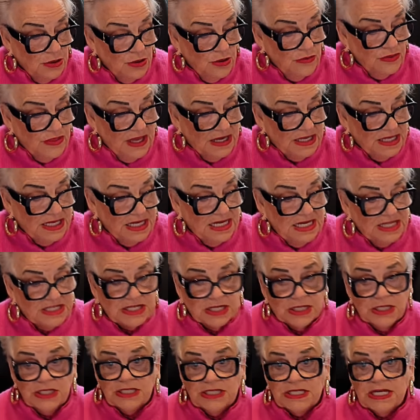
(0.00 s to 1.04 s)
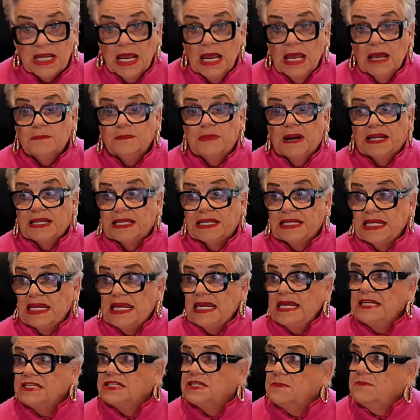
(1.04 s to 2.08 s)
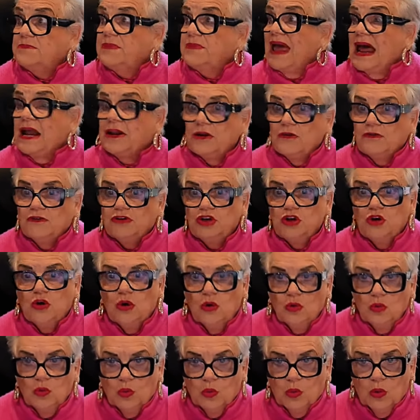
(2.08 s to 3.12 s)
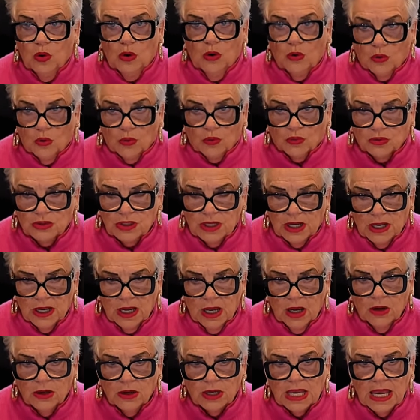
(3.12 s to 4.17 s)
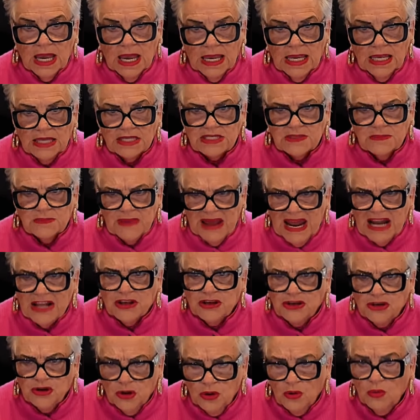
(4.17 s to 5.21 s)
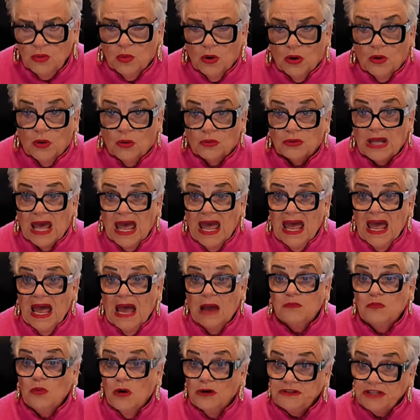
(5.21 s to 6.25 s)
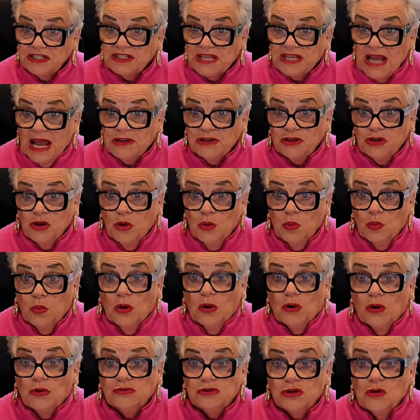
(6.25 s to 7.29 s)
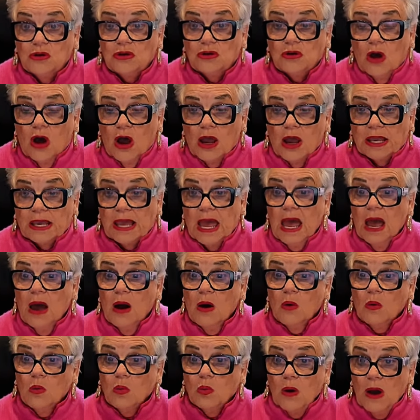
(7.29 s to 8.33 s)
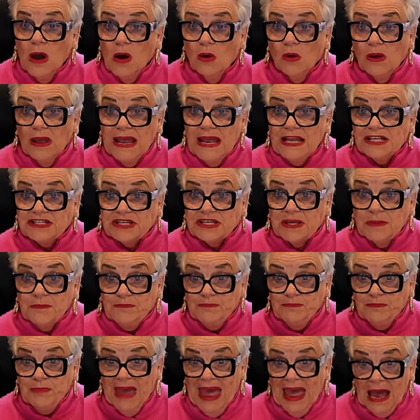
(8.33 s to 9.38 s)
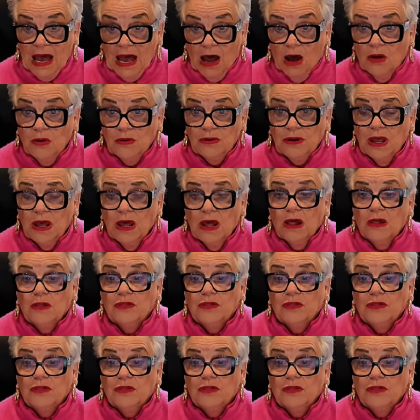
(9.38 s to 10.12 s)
you that it isn't, but it is about a new world. Okay, it's about a new world. And what does that new world look like? Well, it's about